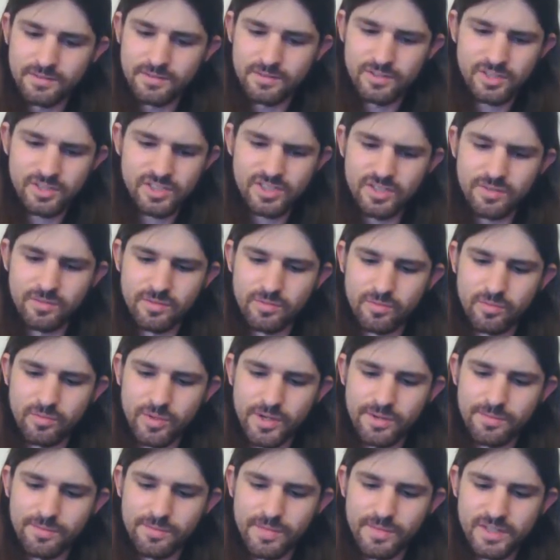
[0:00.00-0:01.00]
just a
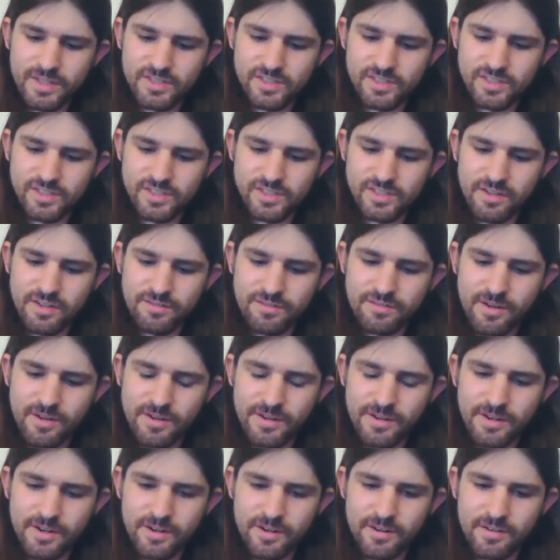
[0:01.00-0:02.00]
weird mix of stuff
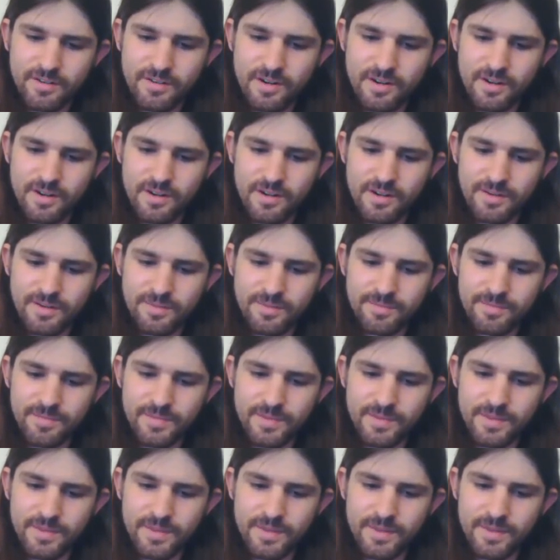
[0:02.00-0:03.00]
on here.
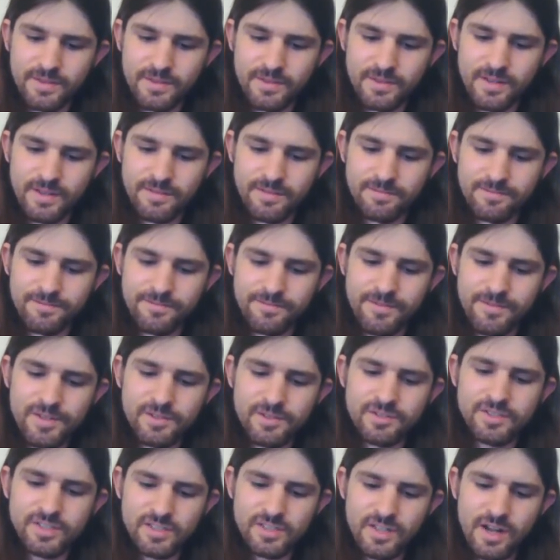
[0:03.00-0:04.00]
It
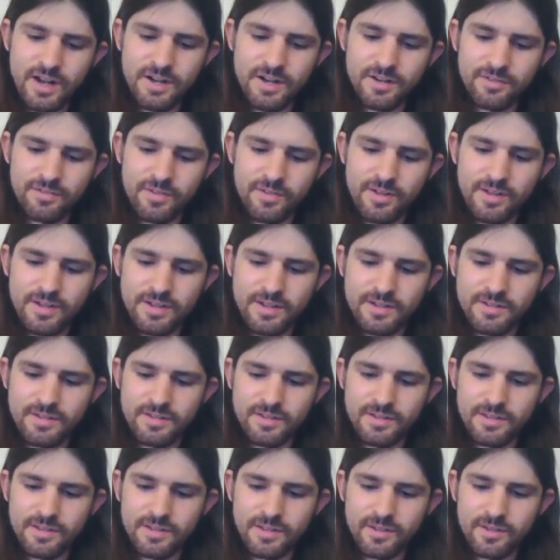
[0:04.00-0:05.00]
feels kind of like,
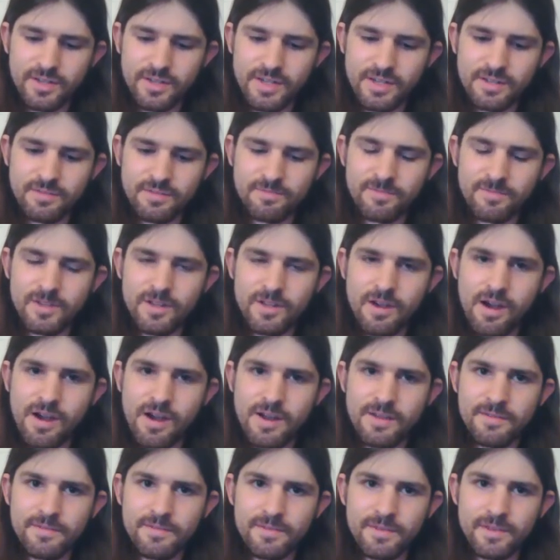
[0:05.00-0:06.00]
you know, he
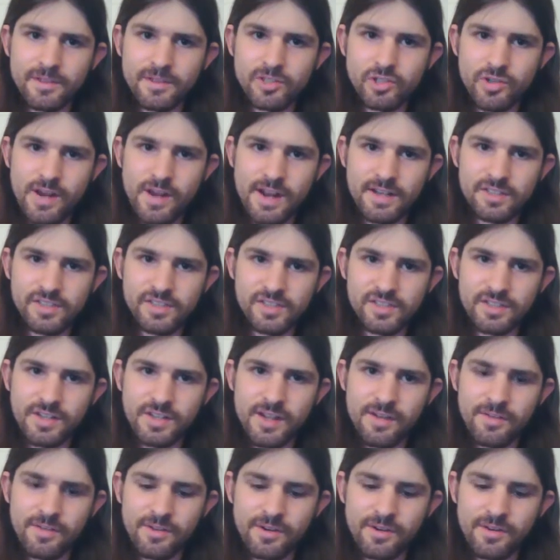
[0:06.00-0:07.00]
got the tracks
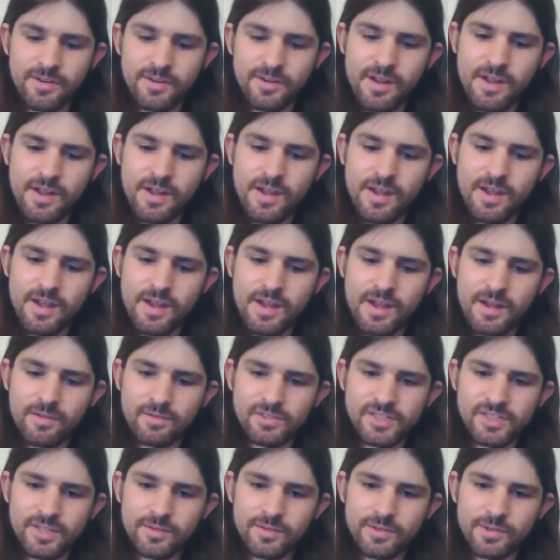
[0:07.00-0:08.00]
together and
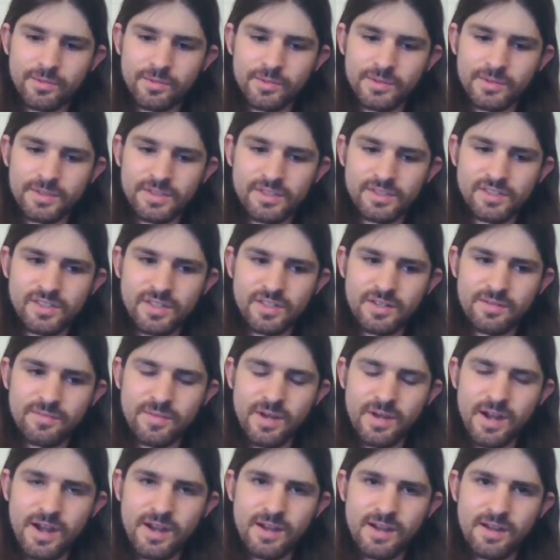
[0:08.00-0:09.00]
was able to release them.
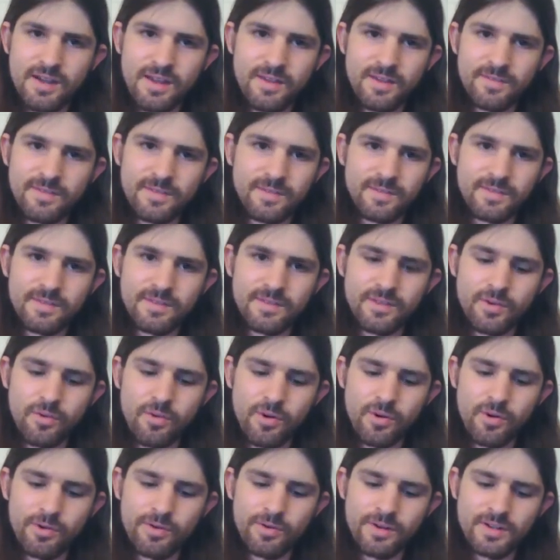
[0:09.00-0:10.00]
And the
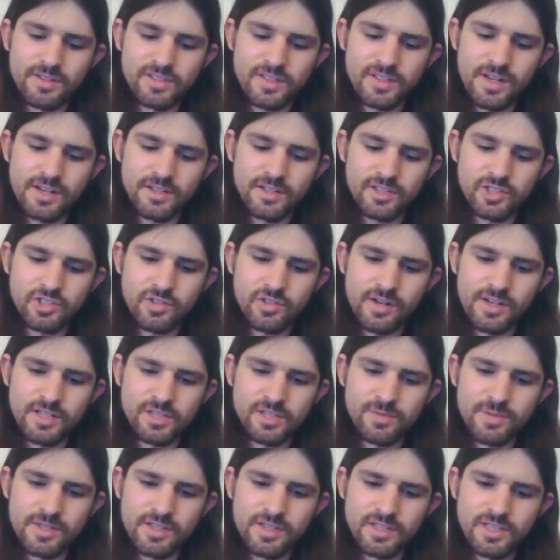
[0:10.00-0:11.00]
ordering is kind of
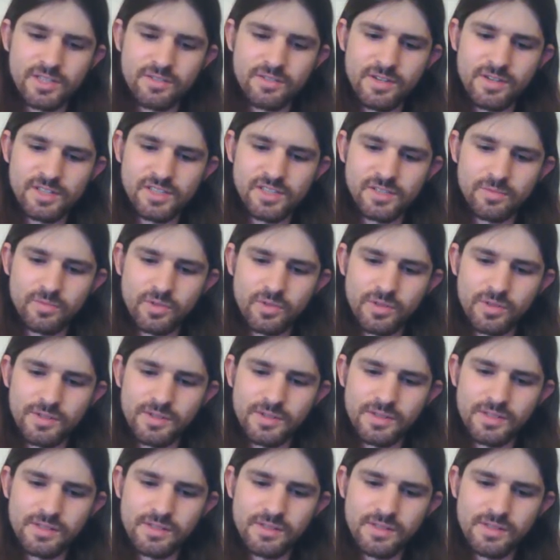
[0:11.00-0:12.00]
strange because you got some
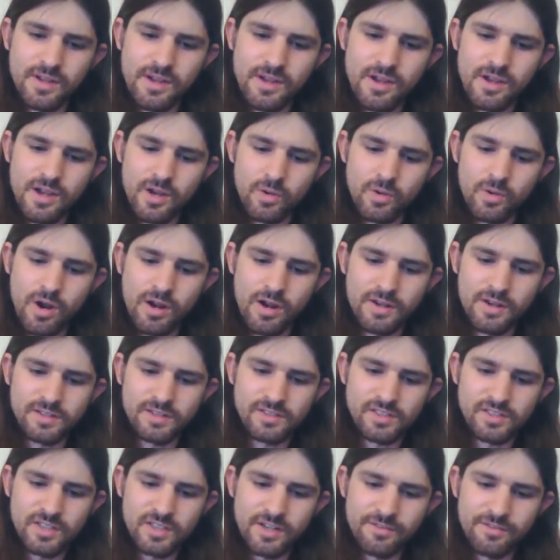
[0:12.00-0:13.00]
really rocking
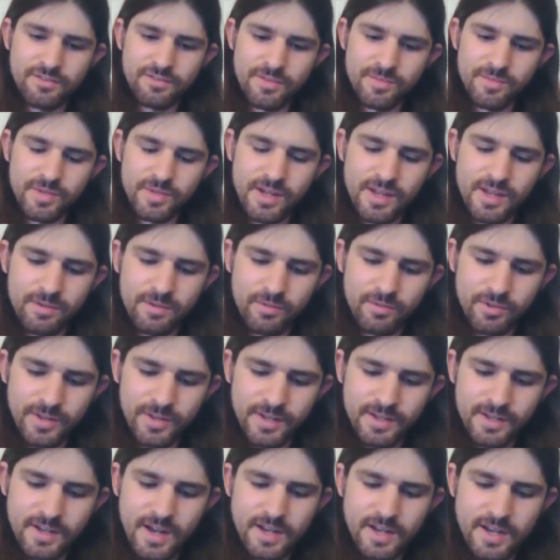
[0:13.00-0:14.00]
stuff in the beginning with
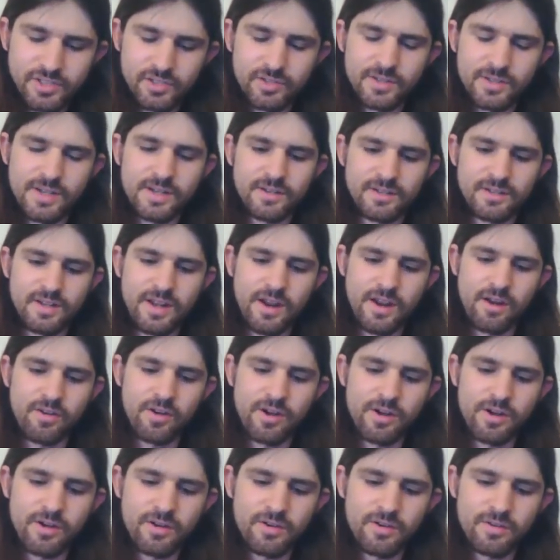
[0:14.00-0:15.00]
like Kaiser Nan
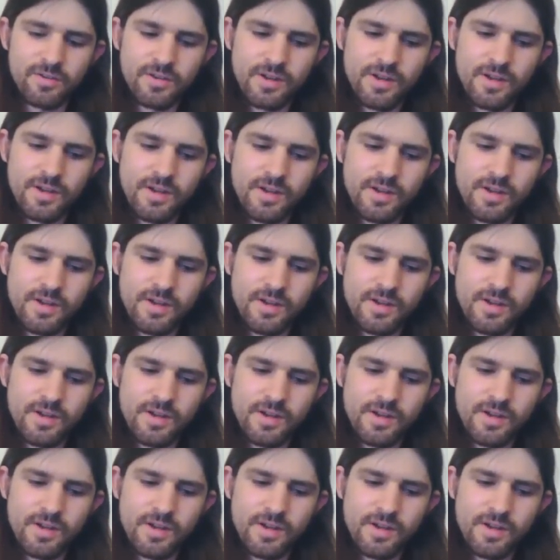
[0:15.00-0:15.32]
Caro,